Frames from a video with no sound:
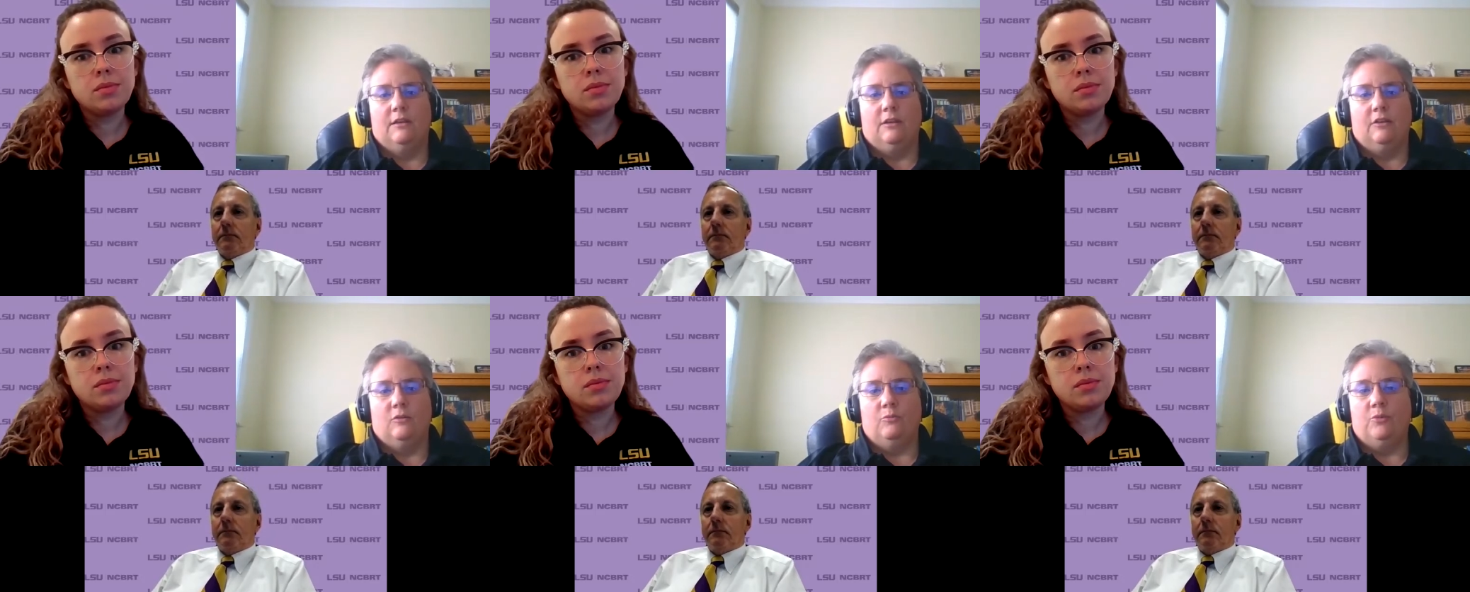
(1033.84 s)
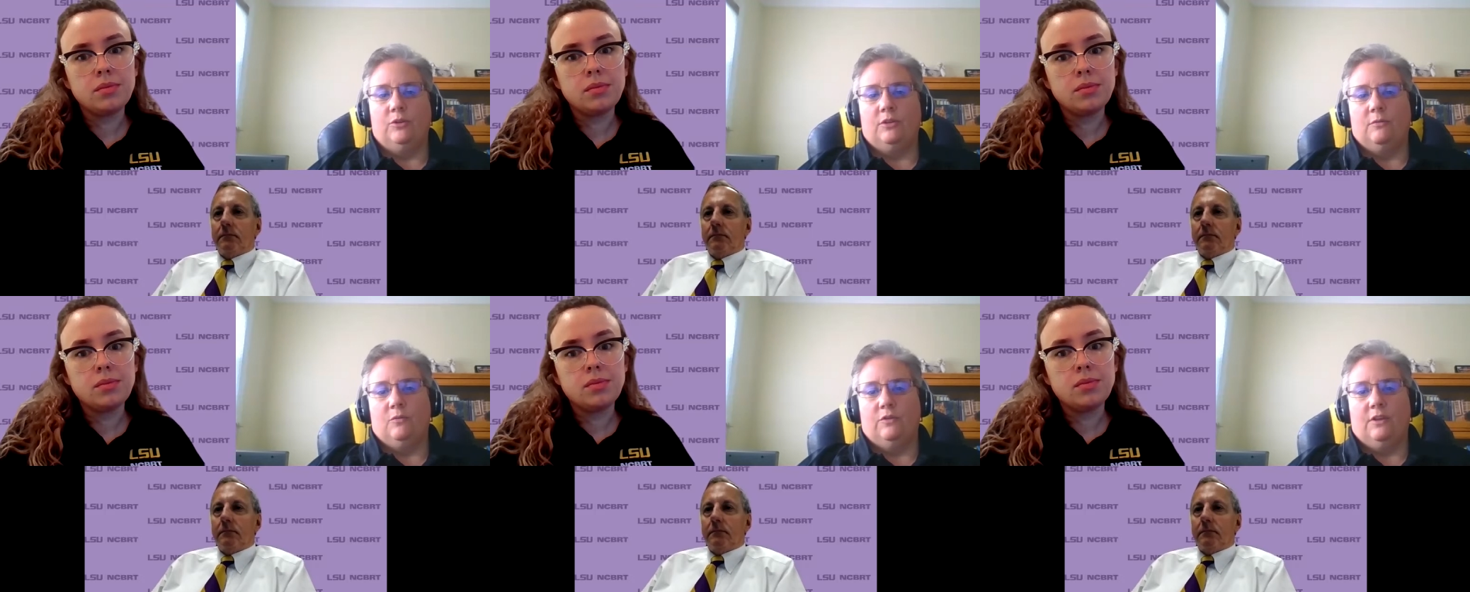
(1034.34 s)
Speaker 1: you know put
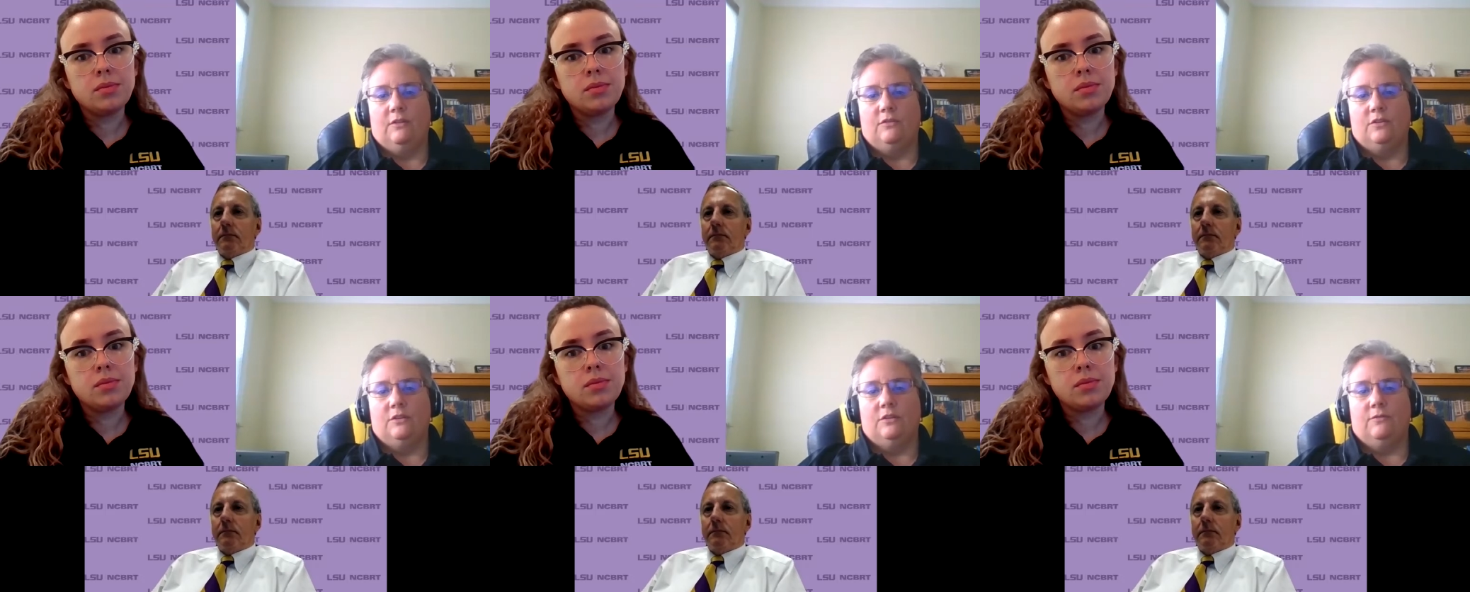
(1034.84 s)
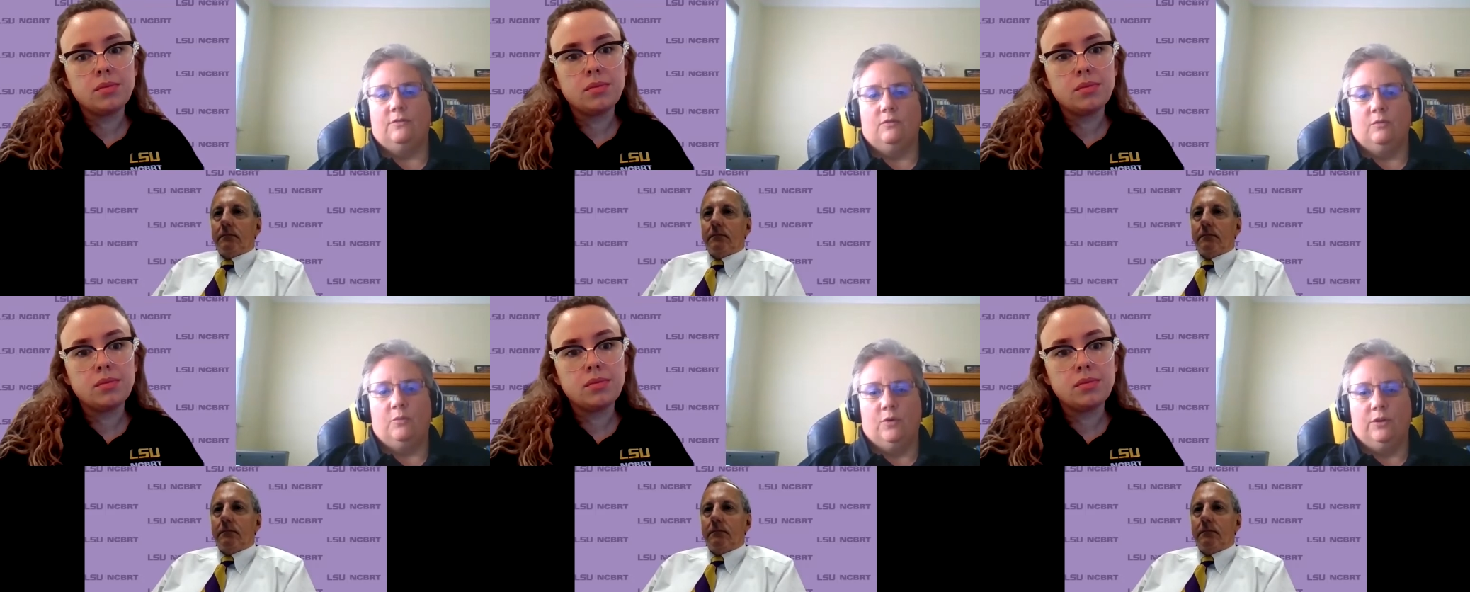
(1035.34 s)
them where there's a different
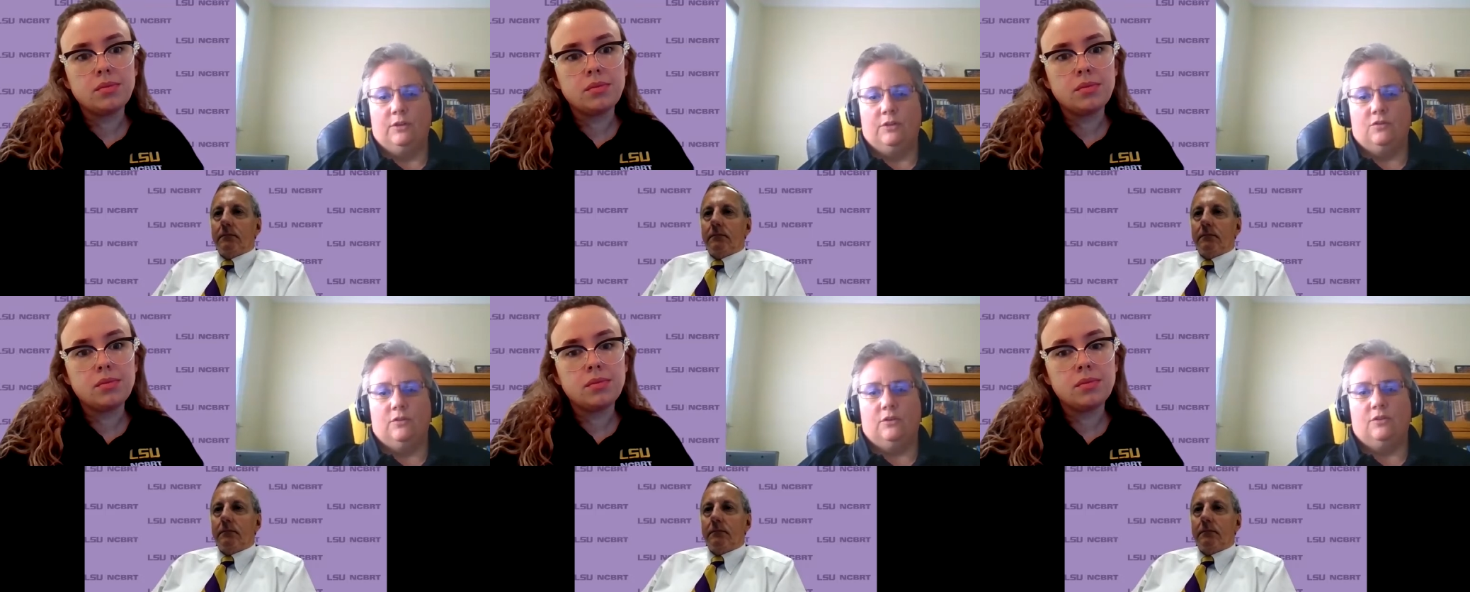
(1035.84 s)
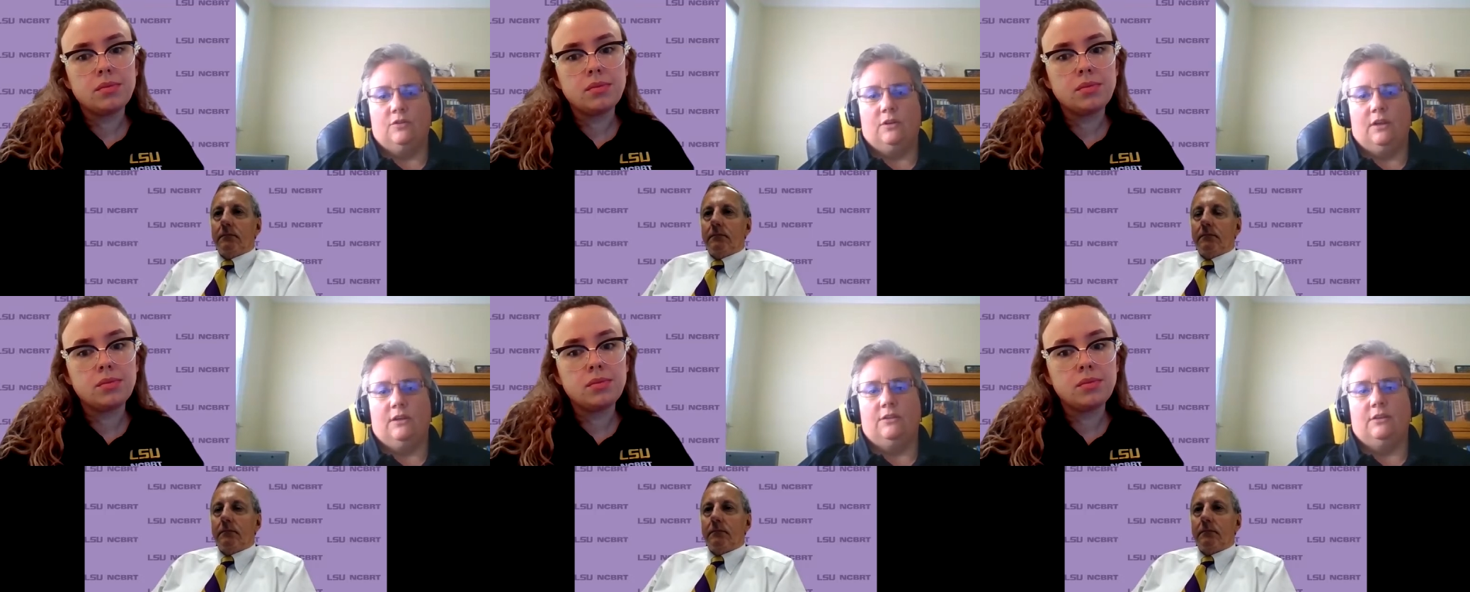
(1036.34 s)
reporting
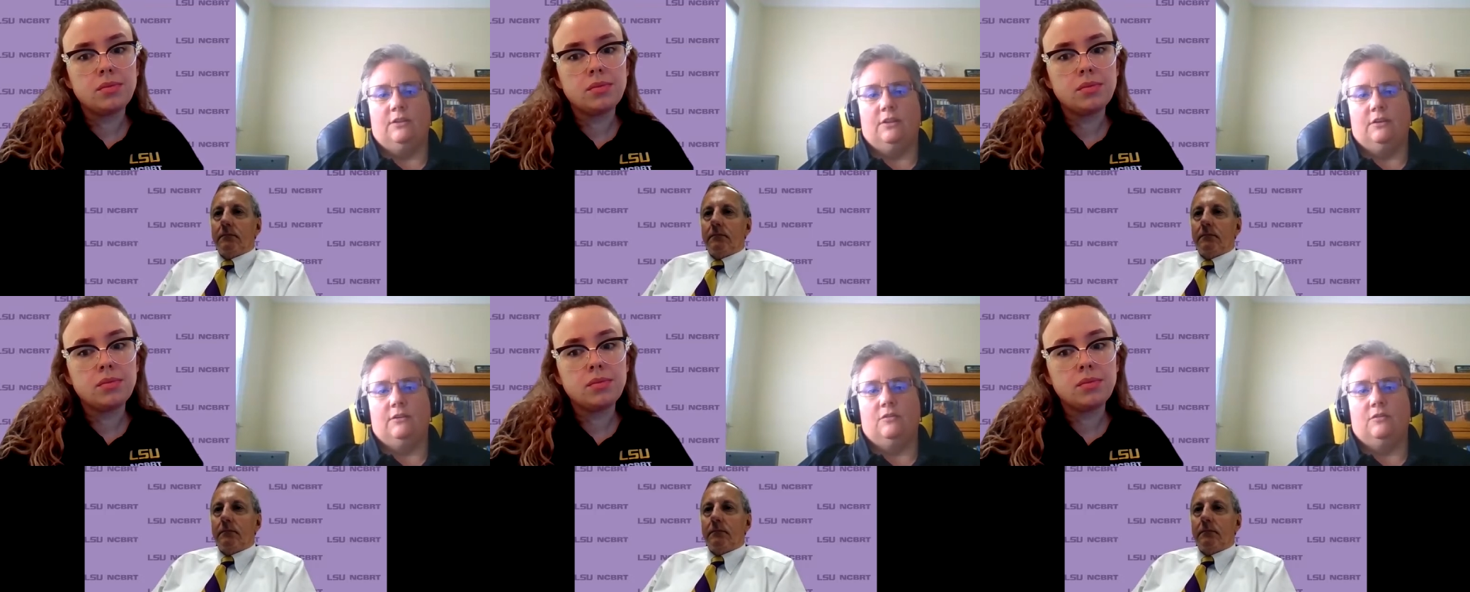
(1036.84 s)
structure i think that